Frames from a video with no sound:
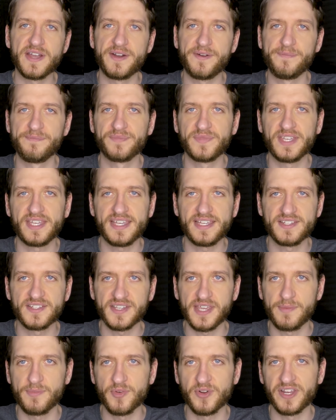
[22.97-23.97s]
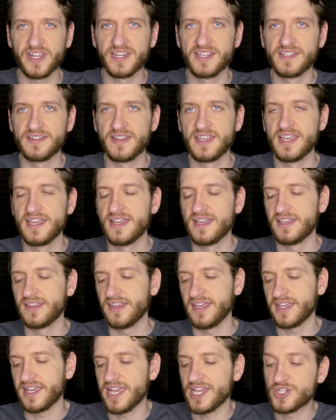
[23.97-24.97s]
out that has skateboarding in it
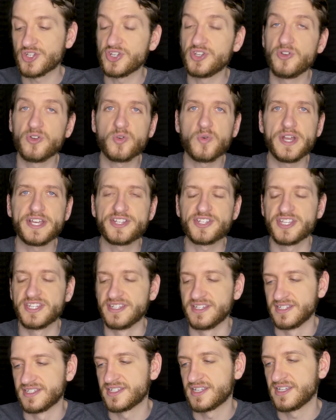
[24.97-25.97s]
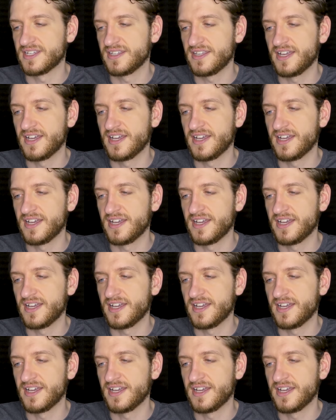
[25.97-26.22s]
like answering your questions.